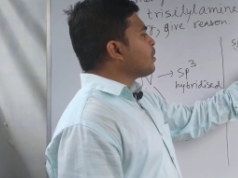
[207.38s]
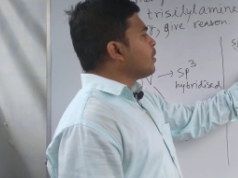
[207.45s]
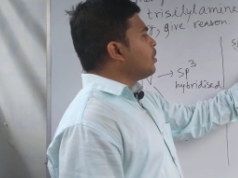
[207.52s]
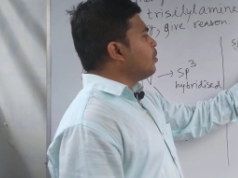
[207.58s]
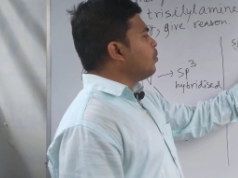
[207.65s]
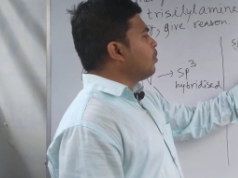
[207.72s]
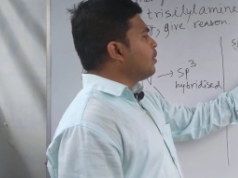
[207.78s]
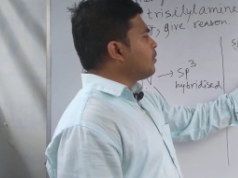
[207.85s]

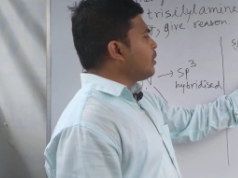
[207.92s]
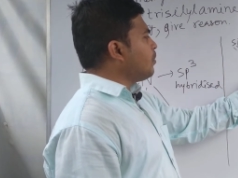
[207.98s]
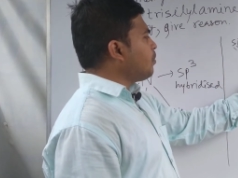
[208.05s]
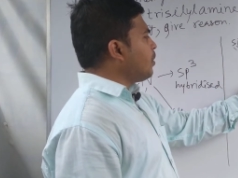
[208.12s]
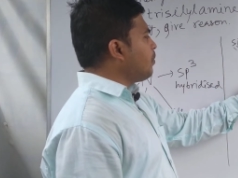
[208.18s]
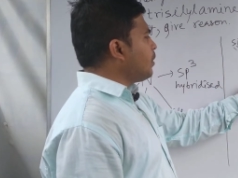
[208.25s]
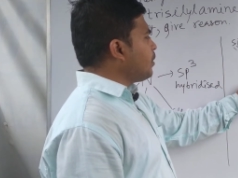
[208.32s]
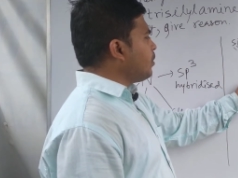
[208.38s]
Donation
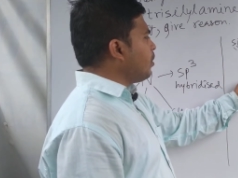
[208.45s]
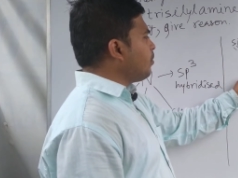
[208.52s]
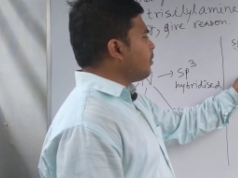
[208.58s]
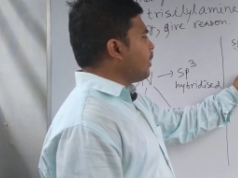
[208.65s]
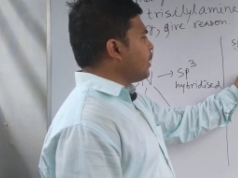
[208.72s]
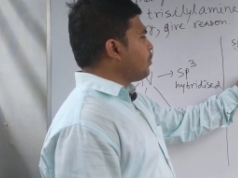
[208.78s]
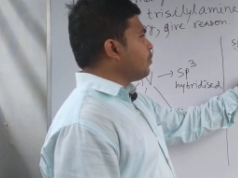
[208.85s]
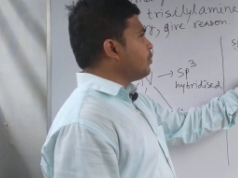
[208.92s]
property of
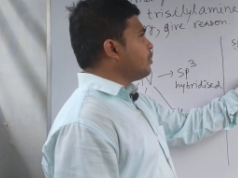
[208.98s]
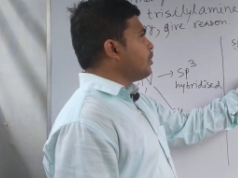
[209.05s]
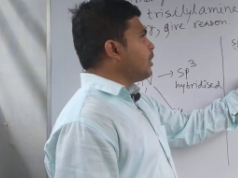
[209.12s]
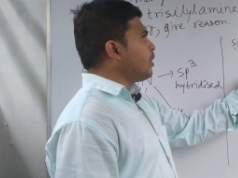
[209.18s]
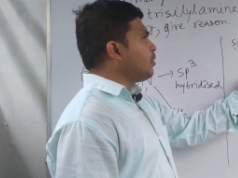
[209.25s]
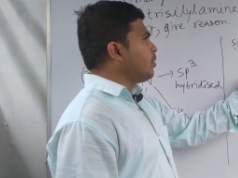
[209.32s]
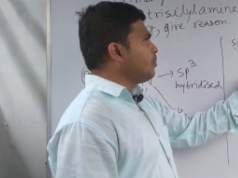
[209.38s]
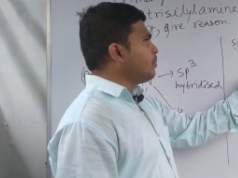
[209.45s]
nitrogen
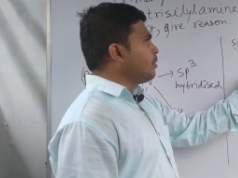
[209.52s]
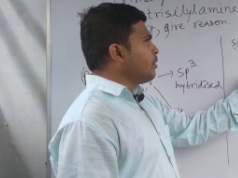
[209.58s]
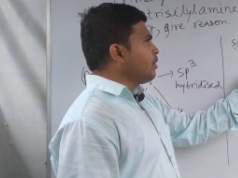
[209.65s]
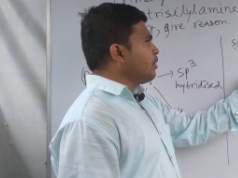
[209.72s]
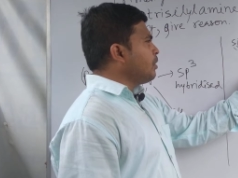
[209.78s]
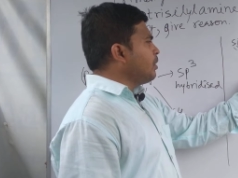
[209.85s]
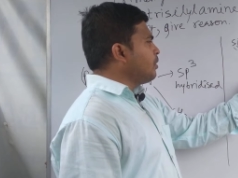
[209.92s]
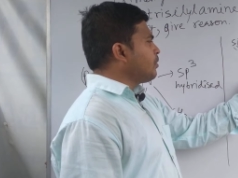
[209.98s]
atom
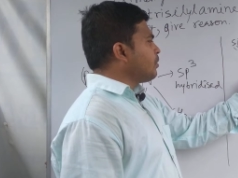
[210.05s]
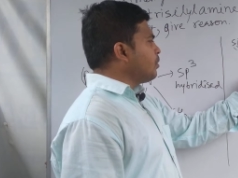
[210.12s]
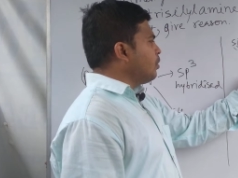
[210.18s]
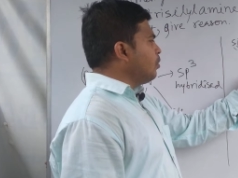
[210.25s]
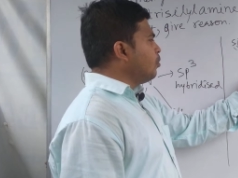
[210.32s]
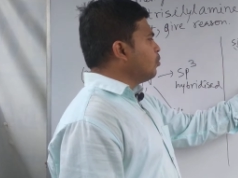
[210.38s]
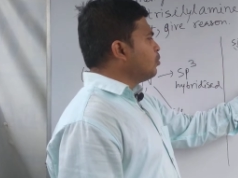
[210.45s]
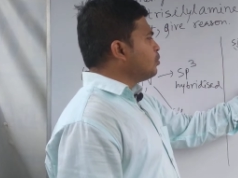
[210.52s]
is
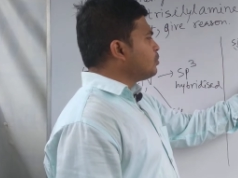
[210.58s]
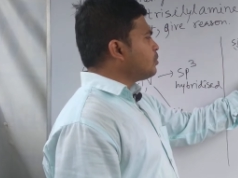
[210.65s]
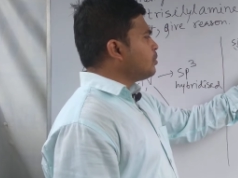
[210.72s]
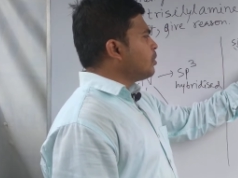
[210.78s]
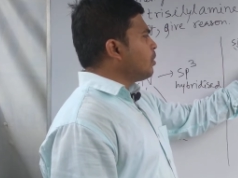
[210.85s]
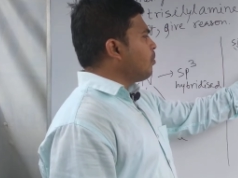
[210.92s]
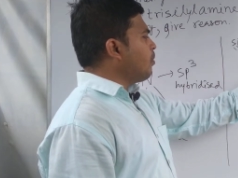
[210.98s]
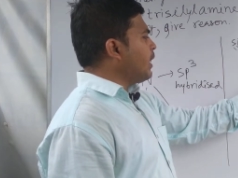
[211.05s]
loosed
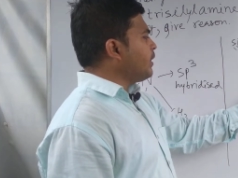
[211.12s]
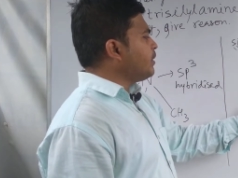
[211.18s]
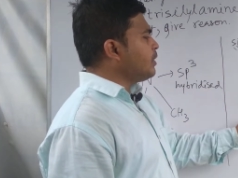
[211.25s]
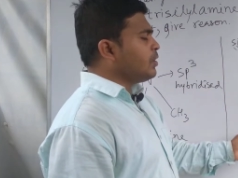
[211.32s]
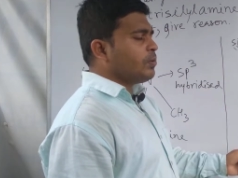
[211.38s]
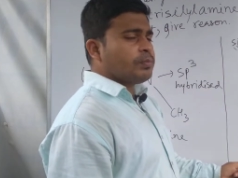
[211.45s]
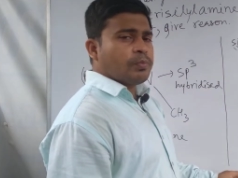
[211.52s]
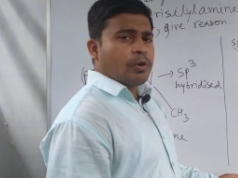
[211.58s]
by
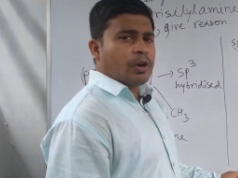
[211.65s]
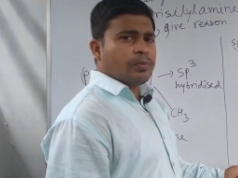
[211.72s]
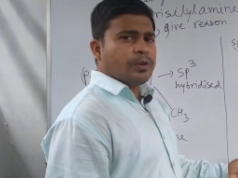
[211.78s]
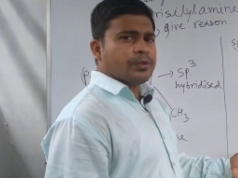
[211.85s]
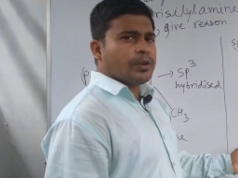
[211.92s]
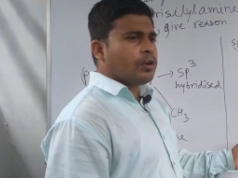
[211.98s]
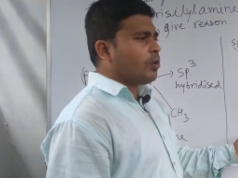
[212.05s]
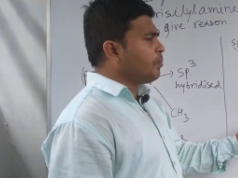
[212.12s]
the
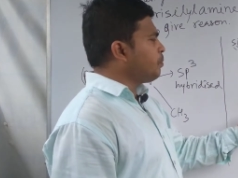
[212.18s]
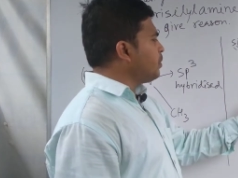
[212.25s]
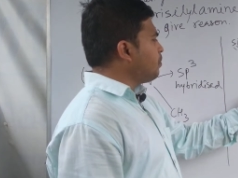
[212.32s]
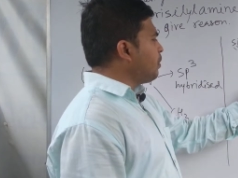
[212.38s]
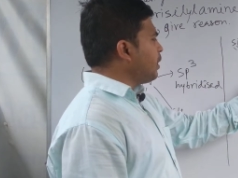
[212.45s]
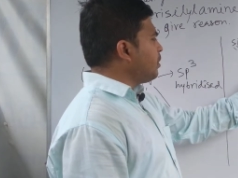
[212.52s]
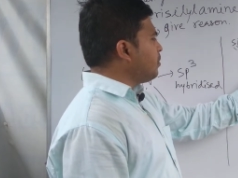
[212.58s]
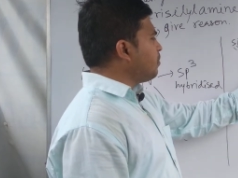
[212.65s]
formation of
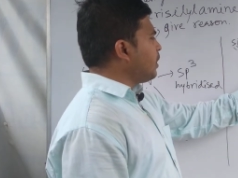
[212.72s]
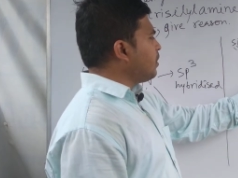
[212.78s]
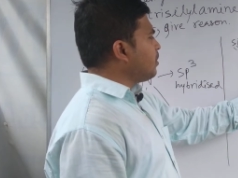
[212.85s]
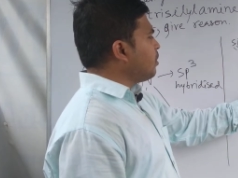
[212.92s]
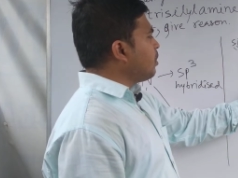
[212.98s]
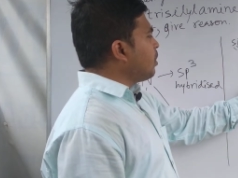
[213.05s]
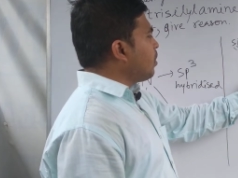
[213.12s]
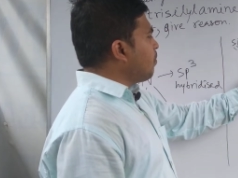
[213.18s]
pp
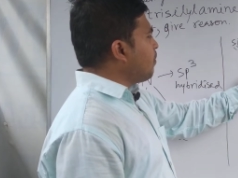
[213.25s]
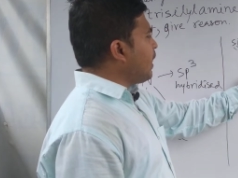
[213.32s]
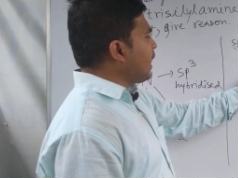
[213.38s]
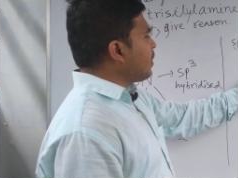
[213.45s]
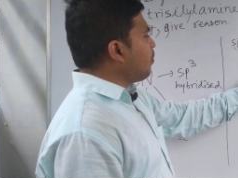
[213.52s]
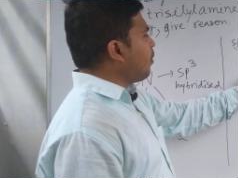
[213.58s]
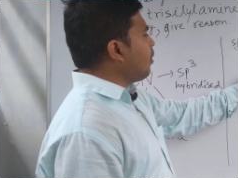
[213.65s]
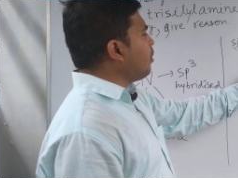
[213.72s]
back
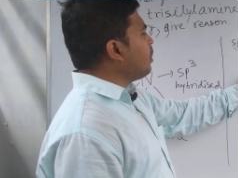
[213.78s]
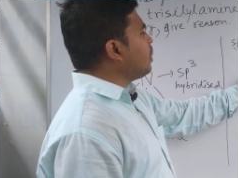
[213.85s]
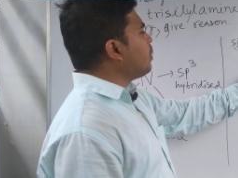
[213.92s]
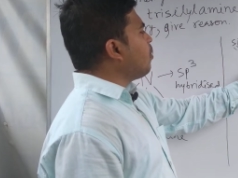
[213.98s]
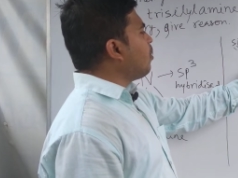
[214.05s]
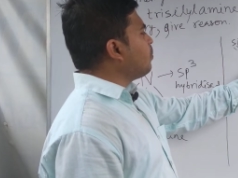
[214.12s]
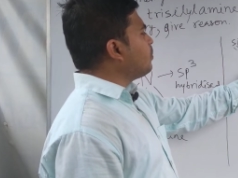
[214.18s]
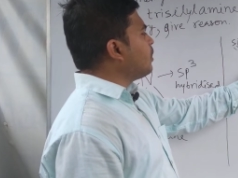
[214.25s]
bonding
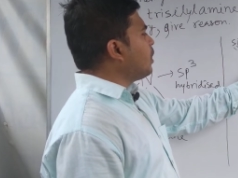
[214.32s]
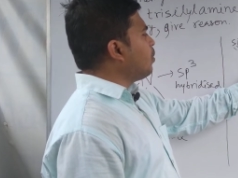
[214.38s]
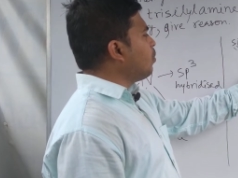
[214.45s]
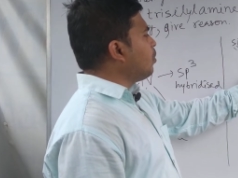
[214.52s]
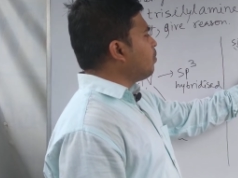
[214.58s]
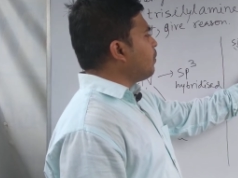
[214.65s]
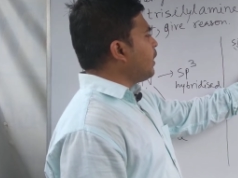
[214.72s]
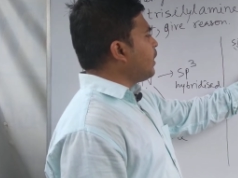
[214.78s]
of the
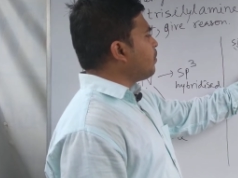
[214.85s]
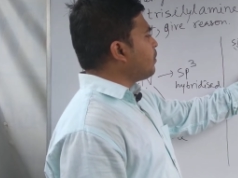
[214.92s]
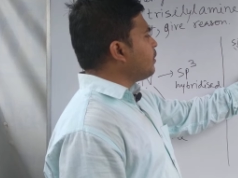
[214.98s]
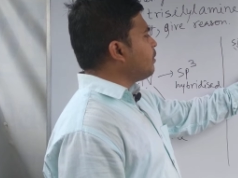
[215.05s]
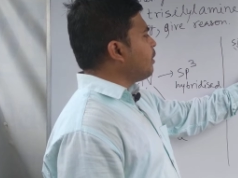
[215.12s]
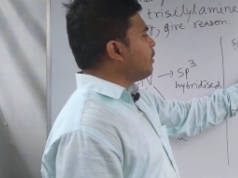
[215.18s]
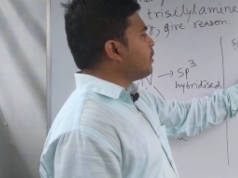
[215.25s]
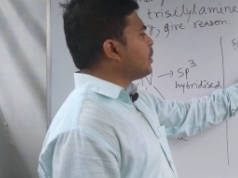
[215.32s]
lone pair
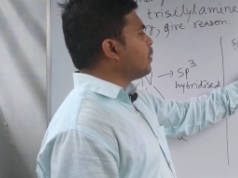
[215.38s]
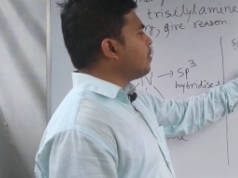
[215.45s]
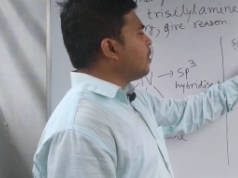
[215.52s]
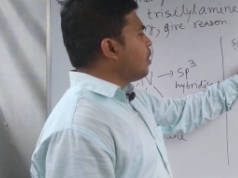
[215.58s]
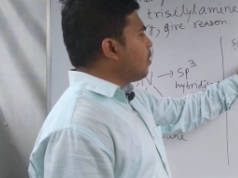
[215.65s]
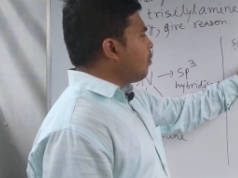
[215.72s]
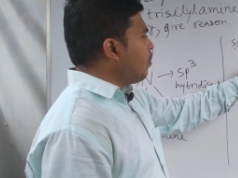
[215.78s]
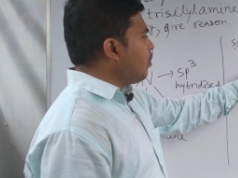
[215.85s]
present
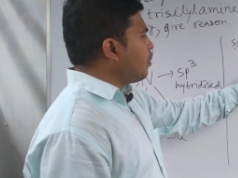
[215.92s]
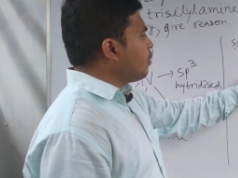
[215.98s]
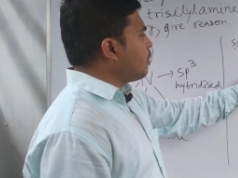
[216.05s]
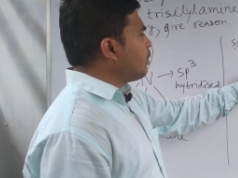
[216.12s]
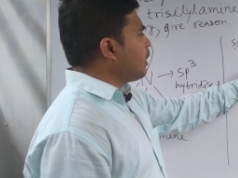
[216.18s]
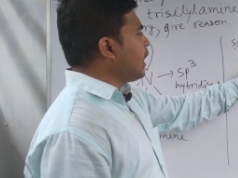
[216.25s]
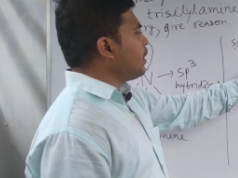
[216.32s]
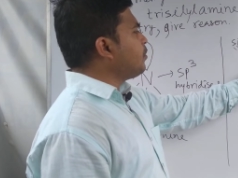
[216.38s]
on
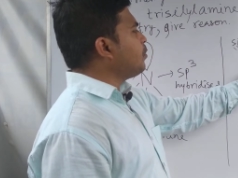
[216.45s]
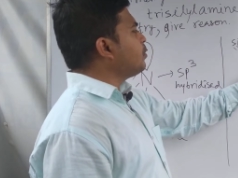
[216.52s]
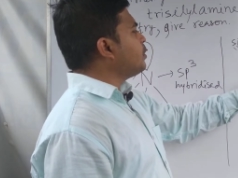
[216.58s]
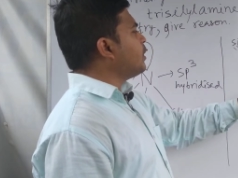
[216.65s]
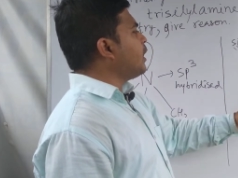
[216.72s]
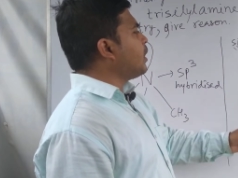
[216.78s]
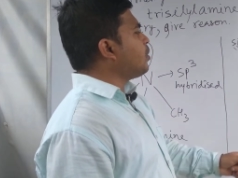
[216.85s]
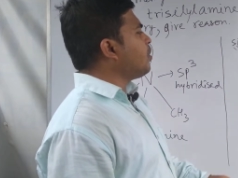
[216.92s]

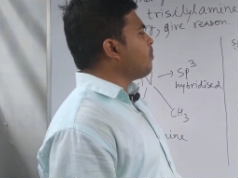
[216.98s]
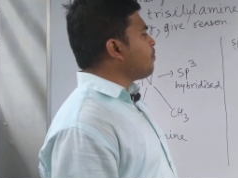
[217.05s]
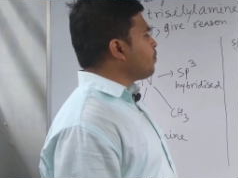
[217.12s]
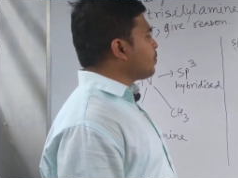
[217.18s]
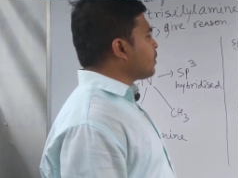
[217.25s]
nitrogen atom,